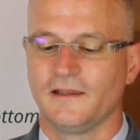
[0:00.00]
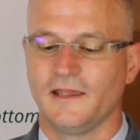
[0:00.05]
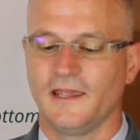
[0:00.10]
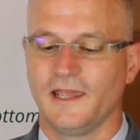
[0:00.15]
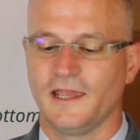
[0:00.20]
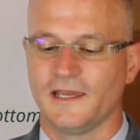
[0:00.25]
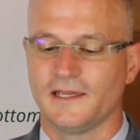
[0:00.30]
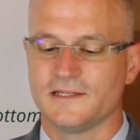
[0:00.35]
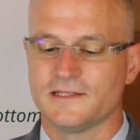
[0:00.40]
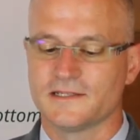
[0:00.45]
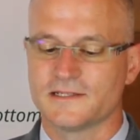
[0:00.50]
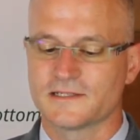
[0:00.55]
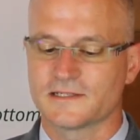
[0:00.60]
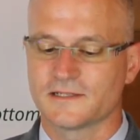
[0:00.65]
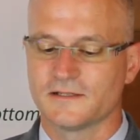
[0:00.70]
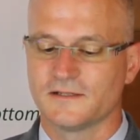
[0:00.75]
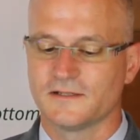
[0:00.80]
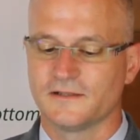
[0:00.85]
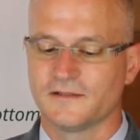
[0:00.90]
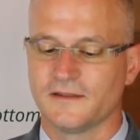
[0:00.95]
And
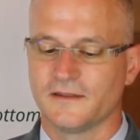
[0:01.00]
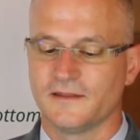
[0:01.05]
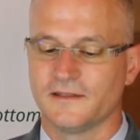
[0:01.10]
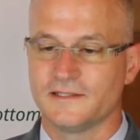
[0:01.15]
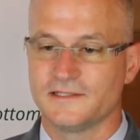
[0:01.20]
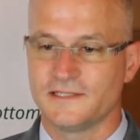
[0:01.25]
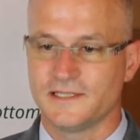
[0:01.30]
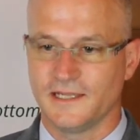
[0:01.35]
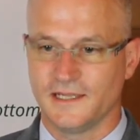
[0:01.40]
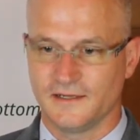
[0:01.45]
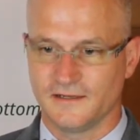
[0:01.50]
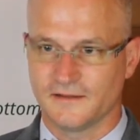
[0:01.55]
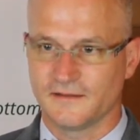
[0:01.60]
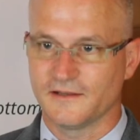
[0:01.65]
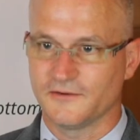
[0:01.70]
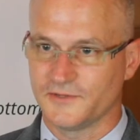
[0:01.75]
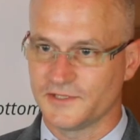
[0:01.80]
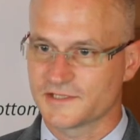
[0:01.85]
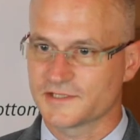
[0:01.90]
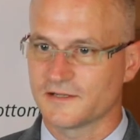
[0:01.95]
the data
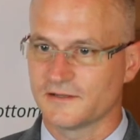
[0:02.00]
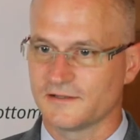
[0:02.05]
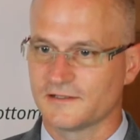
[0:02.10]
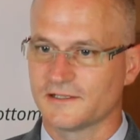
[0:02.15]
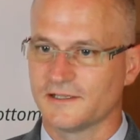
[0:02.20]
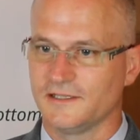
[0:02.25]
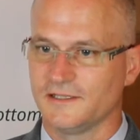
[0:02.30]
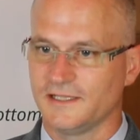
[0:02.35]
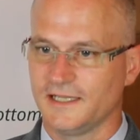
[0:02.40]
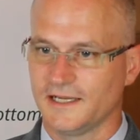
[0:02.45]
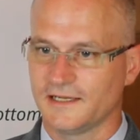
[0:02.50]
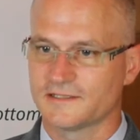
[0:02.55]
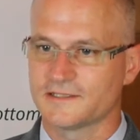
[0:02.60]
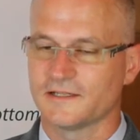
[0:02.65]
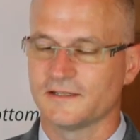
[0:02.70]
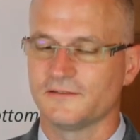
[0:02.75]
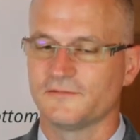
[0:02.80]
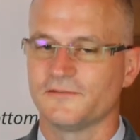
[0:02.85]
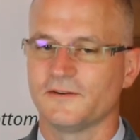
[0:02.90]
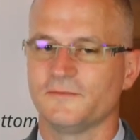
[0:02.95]
that we started
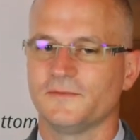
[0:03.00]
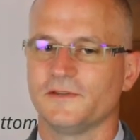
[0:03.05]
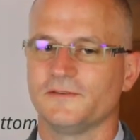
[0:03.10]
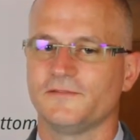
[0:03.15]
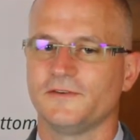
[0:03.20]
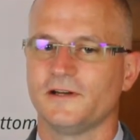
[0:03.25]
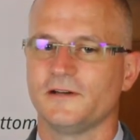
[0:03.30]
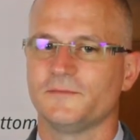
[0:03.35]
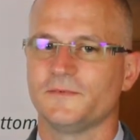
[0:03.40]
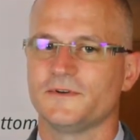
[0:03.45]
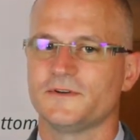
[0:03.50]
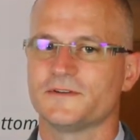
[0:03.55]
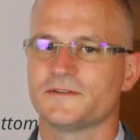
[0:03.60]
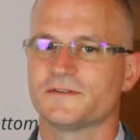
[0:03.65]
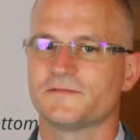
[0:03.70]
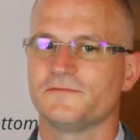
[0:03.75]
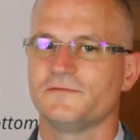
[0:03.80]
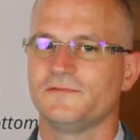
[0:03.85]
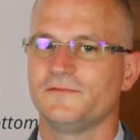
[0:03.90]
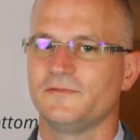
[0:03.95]
collecting from the
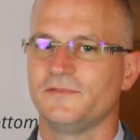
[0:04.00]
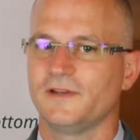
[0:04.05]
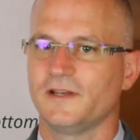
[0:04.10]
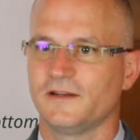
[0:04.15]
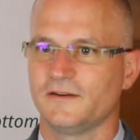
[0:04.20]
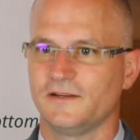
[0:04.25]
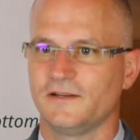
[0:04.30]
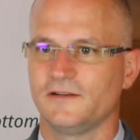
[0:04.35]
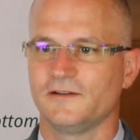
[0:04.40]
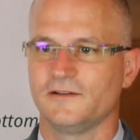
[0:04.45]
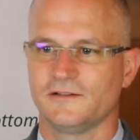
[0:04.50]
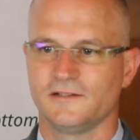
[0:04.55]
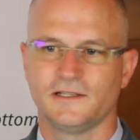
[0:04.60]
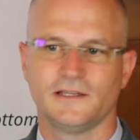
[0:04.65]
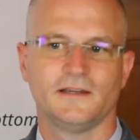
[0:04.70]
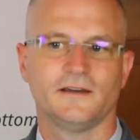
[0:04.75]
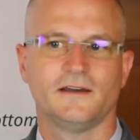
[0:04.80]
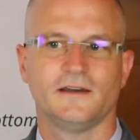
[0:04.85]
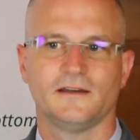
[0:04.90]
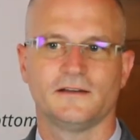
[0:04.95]
farmers very
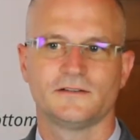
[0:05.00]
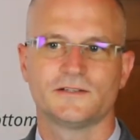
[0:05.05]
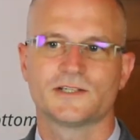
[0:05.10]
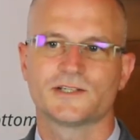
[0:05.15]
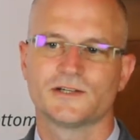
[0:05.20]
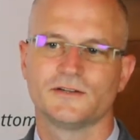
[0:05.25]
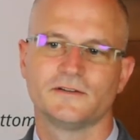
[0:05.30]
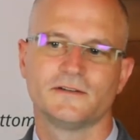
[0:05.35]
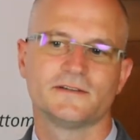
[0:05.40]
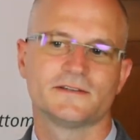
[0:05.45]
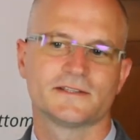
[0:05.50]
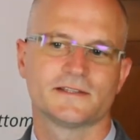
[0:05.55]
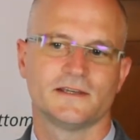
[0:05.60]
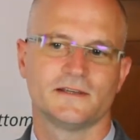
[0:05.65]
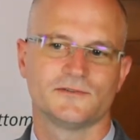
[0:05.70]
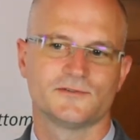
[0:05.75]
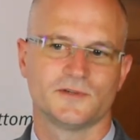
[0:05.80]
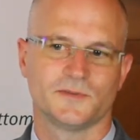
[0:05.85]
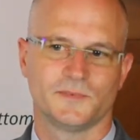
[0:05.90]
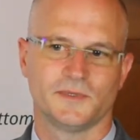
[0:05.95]
early on showed us
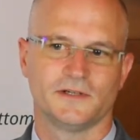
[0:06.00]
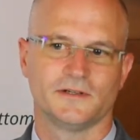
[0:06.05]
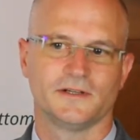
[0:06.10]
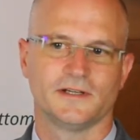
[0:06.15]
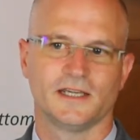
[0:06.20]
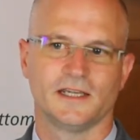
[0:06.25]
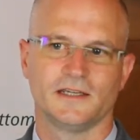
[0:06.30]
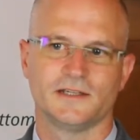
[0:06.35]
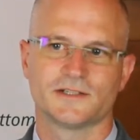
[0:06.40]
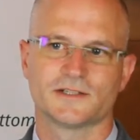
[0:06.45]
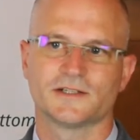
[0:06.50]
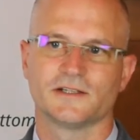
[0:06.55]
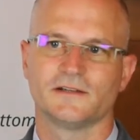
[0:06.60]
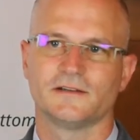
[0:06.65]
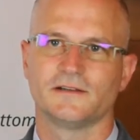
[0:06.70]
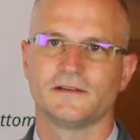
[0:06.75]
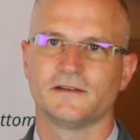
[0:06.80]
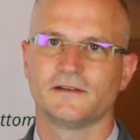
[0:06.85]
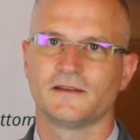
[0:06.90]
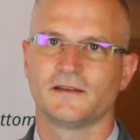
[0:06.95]
that drip
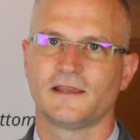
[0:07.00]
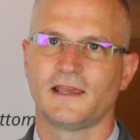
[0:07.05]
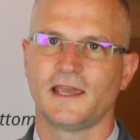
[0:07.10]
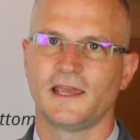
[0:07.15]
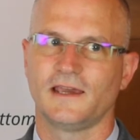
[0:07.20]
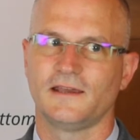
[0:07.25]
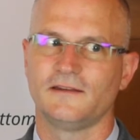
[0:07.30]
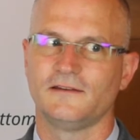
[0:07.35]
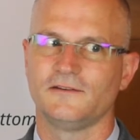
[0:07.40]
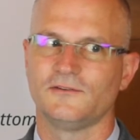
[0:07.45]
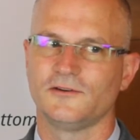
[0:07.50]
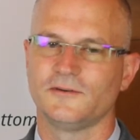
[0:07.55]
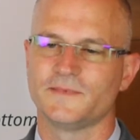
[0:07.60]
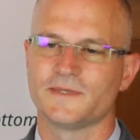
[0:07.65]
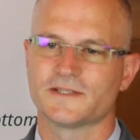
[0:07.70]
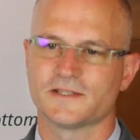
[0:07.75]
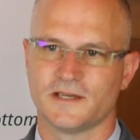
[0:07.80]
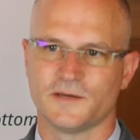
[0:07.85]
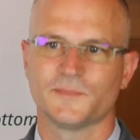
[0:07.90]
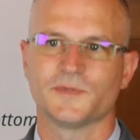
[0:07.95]
irrigation had
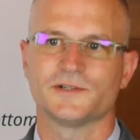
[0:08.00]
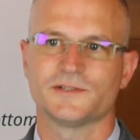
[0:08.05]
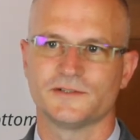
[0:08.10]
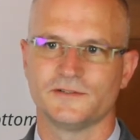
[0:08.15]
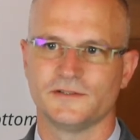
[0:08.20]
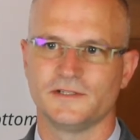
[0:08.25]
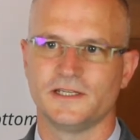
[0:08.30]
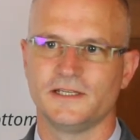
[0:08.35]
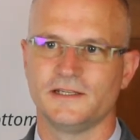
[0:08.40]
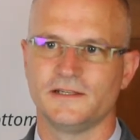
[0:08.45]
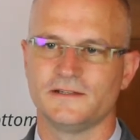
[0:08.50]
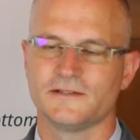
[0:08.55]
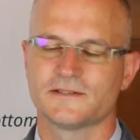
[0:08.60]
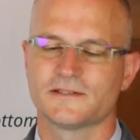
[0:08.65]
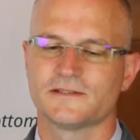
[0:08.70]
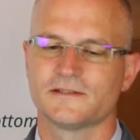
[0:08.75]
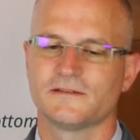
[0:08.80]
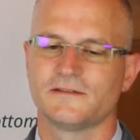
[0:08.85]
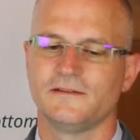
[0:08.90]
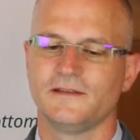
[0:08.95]
enormous
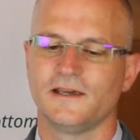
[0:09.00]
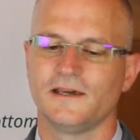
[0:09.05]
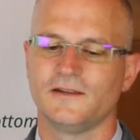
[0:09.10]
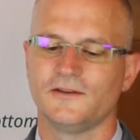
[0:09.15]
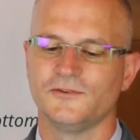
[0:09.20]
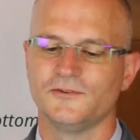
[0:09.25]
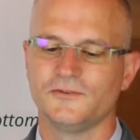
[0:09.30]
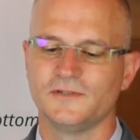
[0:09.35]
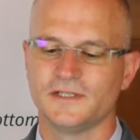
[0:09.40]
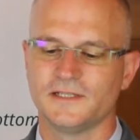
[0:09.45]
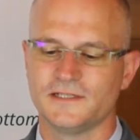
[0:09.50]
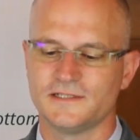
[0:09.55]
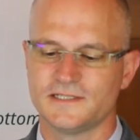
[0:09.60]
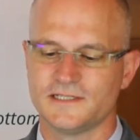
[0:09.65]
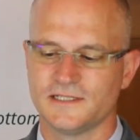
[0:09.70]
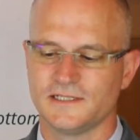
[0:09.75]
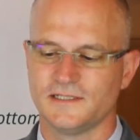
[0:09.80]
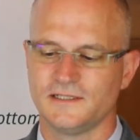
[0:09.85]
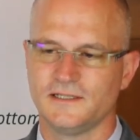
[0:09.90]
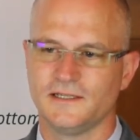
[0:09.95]
opportunities. Not only
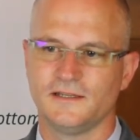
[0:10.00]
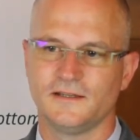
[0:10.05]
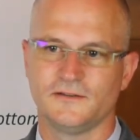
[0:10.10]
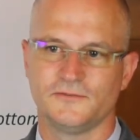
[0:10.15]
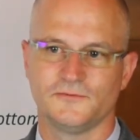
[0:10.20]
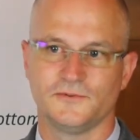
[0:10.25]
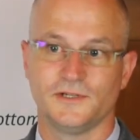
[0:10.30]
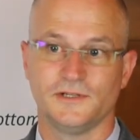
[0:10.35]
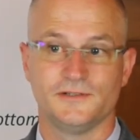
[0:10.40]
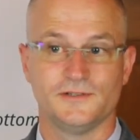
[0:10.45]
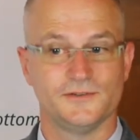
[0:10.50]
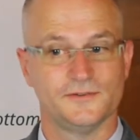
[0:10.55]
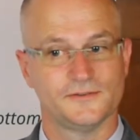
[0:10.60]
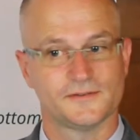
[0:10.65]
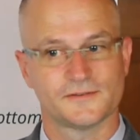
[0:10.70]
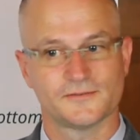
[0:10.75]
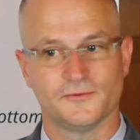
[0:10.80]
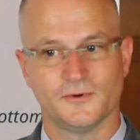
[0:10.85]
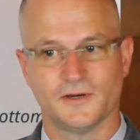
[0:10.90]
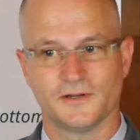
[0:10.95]
did it
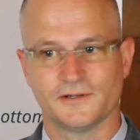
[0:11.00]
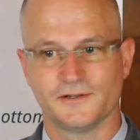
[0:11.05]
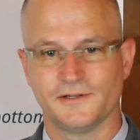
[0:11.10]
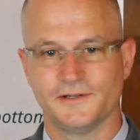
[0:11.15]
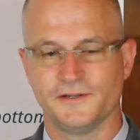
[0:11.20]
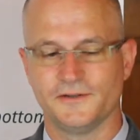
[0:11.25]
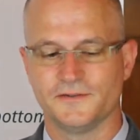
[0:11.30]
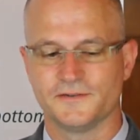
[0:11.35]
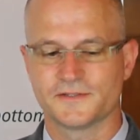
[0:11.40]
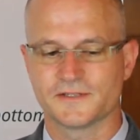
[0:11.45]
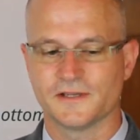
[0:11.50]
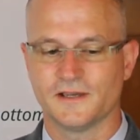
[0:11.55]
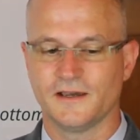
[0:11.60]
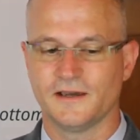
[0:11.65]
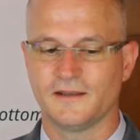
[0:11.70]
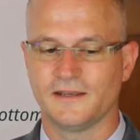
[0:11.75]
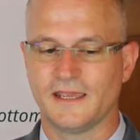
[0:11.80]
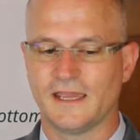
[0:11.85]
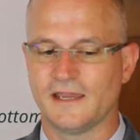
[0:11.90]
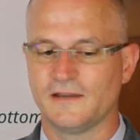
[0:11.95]
reduce water use
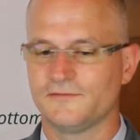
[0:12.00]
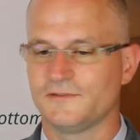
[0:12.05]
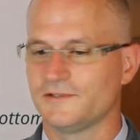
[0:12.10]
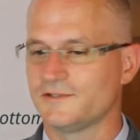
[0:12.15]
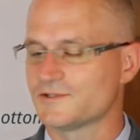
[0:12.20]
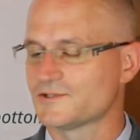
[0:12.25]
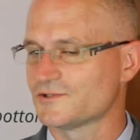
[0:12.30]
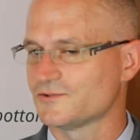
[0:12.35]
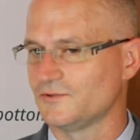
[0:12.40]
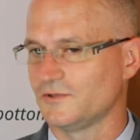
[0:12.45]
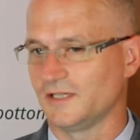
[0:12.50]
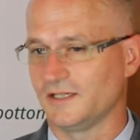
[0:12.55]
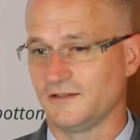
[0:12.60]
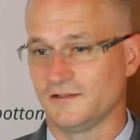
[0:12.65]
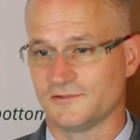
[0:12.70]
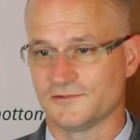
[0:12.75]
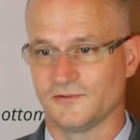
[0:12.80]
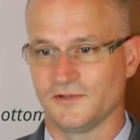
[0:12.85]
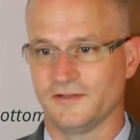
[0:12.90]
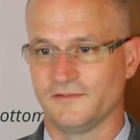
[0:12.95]
on average 20
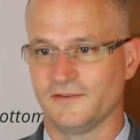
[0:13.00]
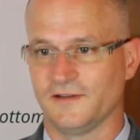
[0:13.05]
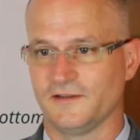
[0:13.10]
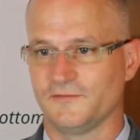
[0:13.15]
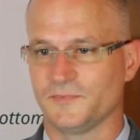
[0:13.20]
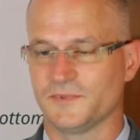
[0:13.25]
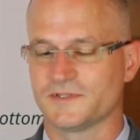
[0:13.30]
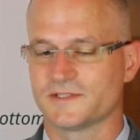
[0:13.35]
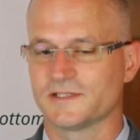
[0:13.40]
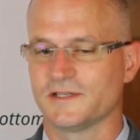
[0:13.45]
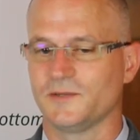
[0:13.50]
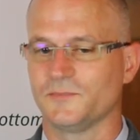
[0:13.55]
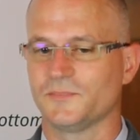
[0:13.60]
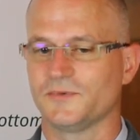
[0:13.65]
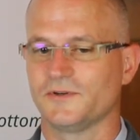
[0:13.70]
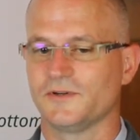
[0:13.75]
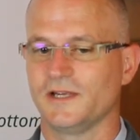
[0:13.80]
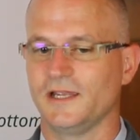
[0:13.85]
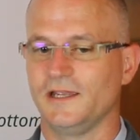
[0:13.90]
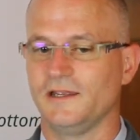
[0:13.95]
to 25%
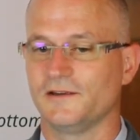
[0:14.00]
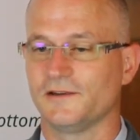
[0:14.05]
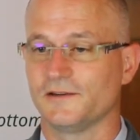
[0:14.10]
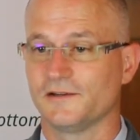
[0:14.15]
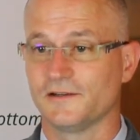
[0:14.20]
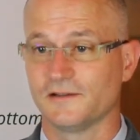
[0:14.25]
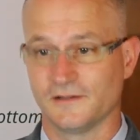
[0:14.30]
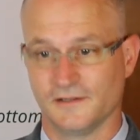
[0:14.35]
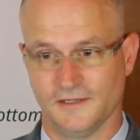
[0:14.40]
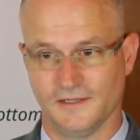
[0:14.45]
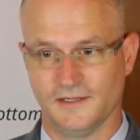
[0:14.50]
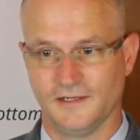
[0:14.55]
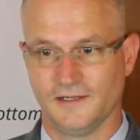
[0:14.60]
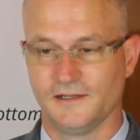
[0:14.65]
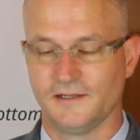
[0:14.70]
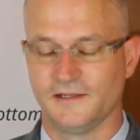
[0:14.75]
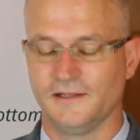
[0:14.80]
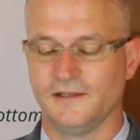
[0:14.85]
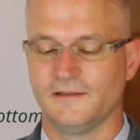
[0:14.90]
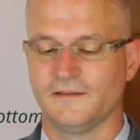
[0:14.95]
per acre
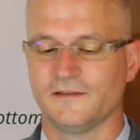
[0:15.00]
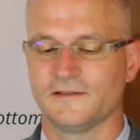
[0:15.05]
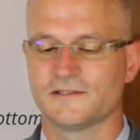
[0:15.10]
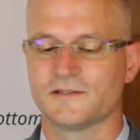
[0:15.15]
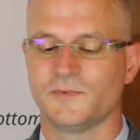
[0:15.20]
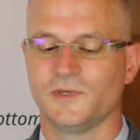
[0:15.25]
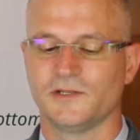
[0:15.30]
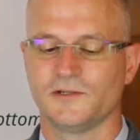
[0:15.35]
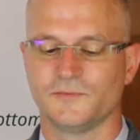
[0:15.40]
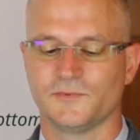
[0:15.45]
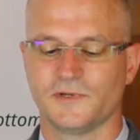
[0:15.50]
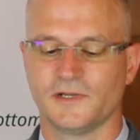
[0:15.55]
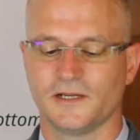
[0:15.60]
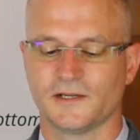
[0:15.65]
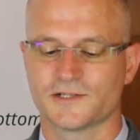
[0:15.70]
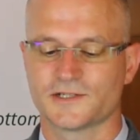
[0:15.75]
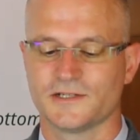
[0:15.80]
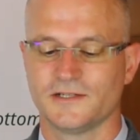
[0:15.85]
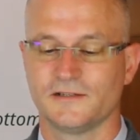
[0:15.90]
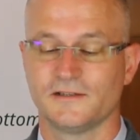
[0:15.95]
in the tomato
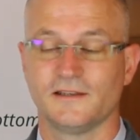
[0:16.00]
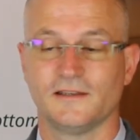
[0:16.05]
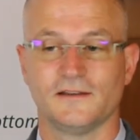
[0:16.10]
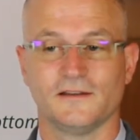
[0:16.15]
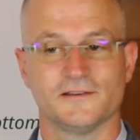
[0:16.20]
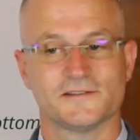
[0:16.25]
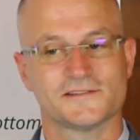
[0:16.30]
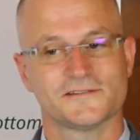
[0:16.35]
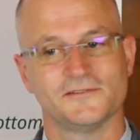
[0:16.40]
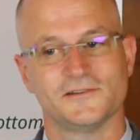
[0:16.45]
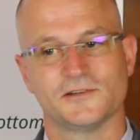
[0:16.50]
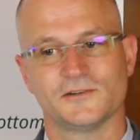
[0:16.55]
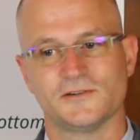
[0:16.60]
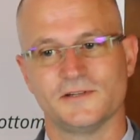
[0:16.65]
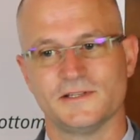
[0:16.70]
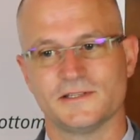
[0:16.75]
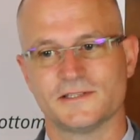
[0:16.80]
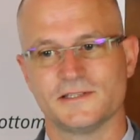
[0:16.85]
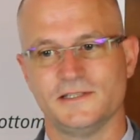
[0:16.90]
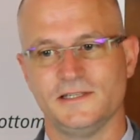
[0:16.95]
production, it also
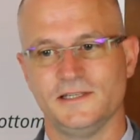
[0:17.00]
increased